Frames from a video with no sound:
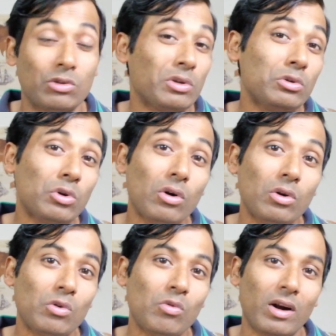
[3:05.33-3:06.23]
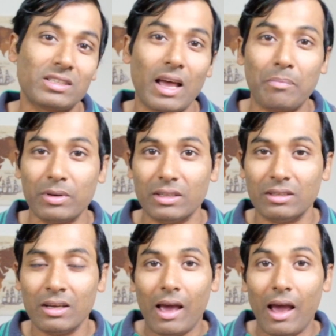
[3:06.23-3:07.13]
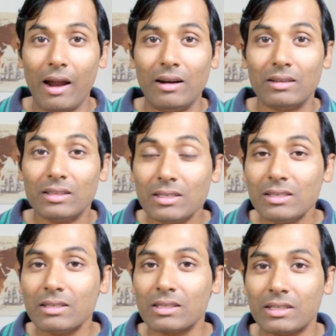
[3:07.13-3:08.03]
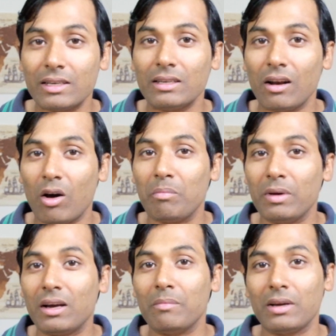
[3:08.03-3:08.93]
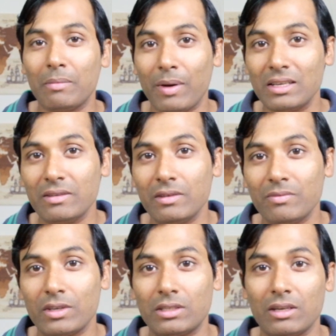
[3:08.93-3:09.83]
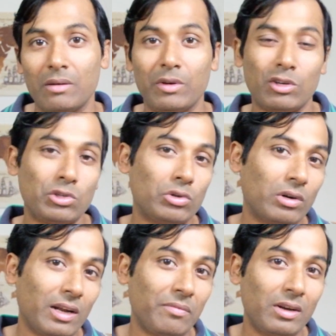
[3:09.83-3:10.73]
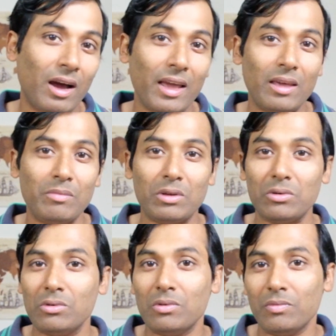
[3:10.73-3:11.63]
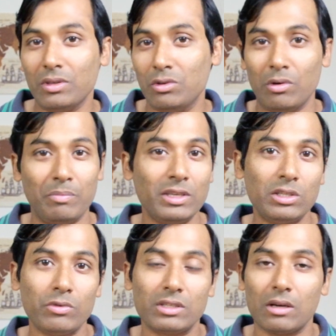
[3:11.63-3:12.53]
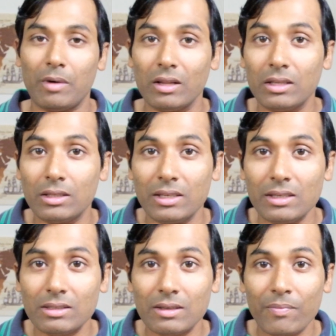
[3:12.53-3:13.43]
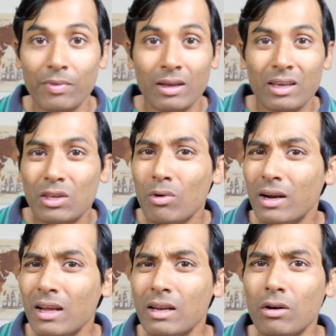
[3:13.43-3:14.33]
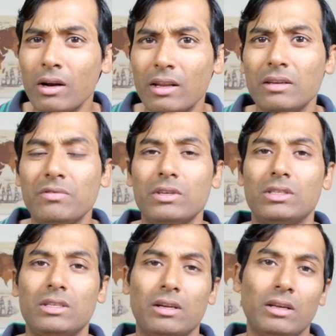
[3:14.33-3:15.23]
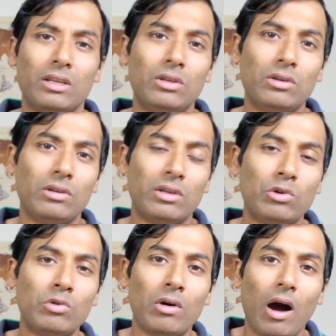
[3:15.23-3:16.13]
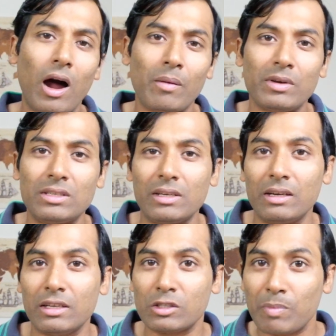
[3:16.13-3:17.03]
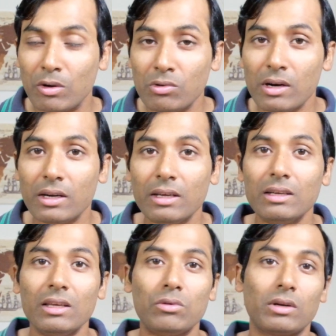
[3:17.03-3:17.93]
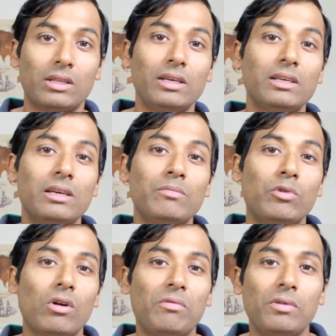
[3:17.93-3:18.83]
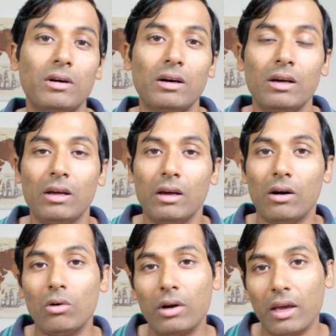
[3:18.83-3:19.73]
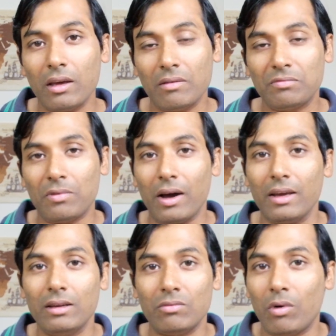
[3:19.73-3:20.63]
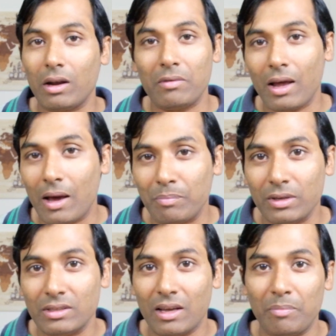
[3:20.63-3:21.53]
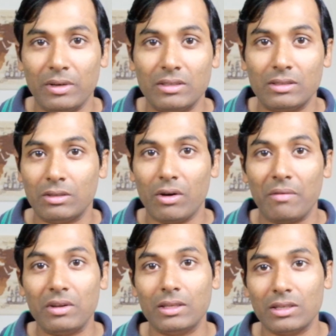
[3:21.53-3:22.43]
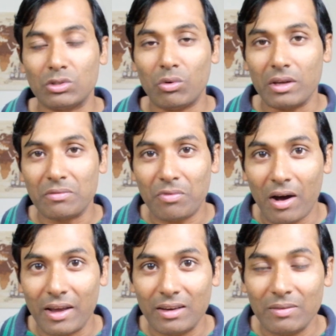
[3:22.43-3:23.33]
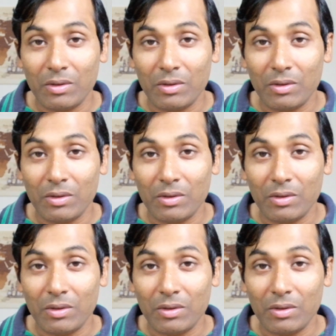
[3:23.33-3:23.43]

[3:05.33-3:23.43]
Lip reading: So you don't know what's happening. And this is a signal of becoming a passive investor, because you don't have time, you are busy with some other things. You are really not an investor. You are basically a speculating. You are thinking more of a, okay, fine, whatever happens, everything is going fine.